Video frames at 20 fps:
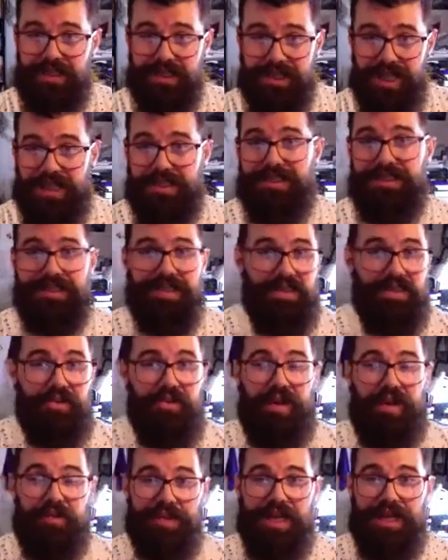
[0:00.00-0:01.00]
Yes,
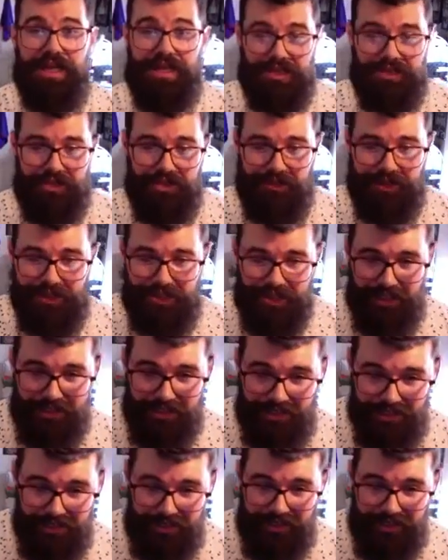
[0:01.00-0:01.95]
create with that intuition.